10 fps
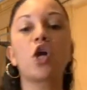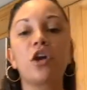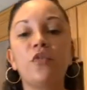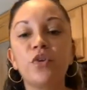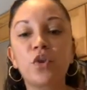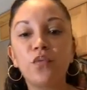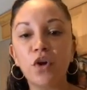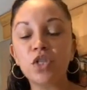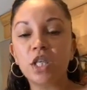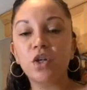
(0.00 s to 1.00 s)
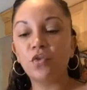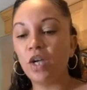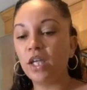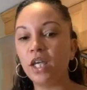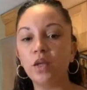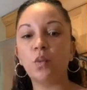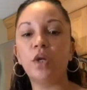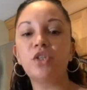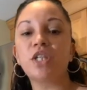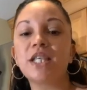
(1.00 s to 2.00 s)
start off with the first ingredient,
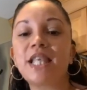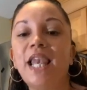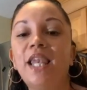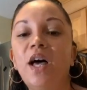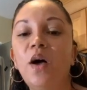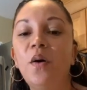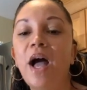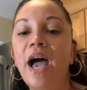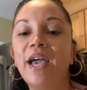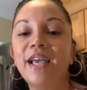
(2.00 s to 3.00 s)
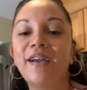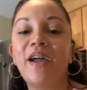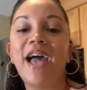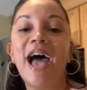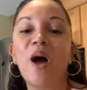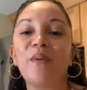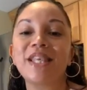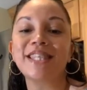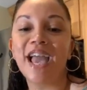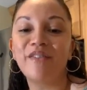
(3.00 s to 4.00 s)
which is hi, how
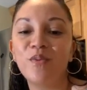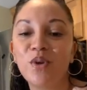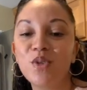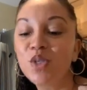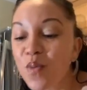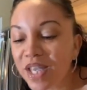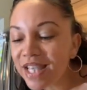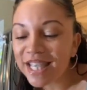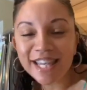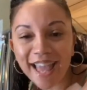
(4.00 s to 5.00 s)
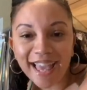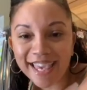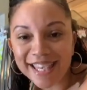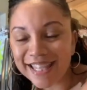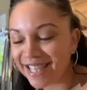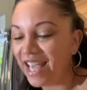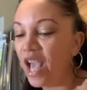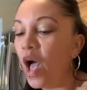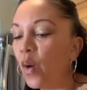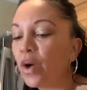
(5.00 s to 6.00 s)
is everyone doing tonight?
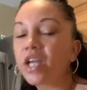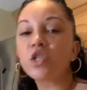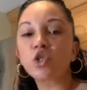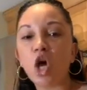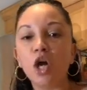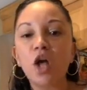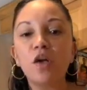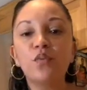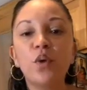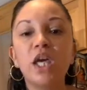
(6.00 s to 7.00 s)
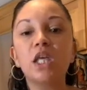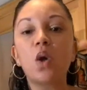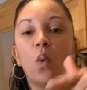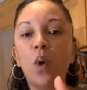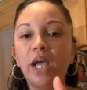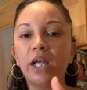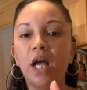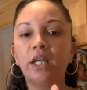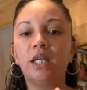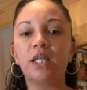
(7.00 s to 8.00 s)
We're gonna start off with white
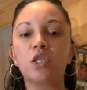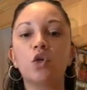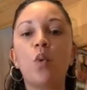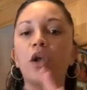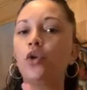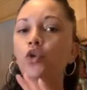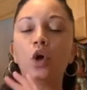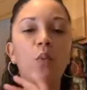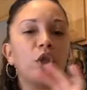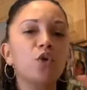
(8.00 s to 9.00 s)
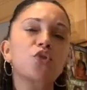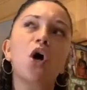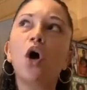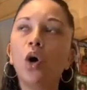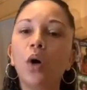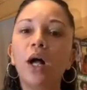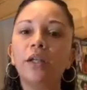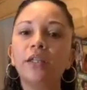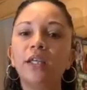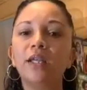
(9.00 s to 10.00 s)
onions. You don't wanna use the whole
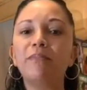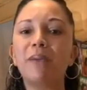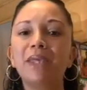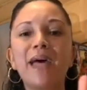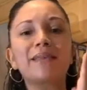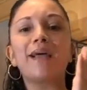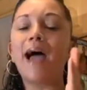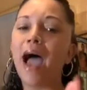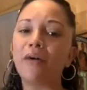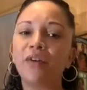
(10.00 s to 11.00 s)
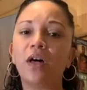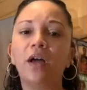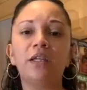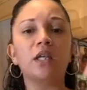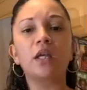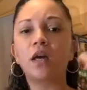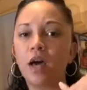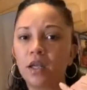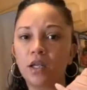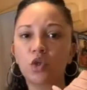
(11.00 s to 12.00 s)
onion, maybe like the half an onion,
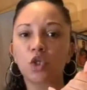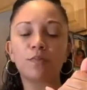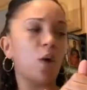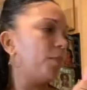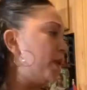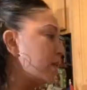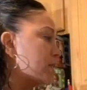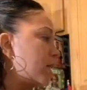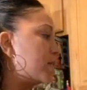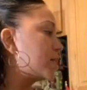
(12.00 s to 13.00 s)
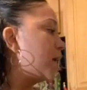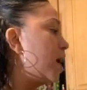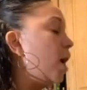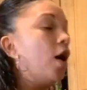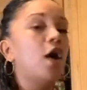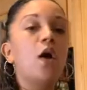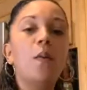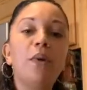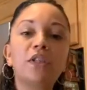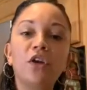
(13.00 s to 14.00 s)
cut it into small pieces.
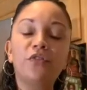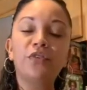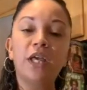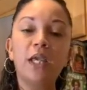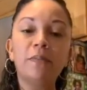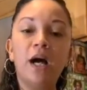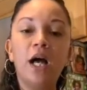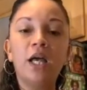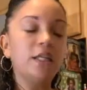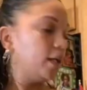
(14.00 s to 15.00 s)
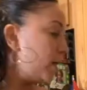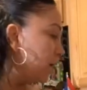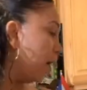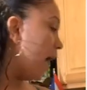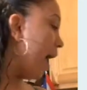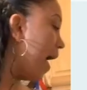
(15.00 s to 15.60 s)
Put your flame on. I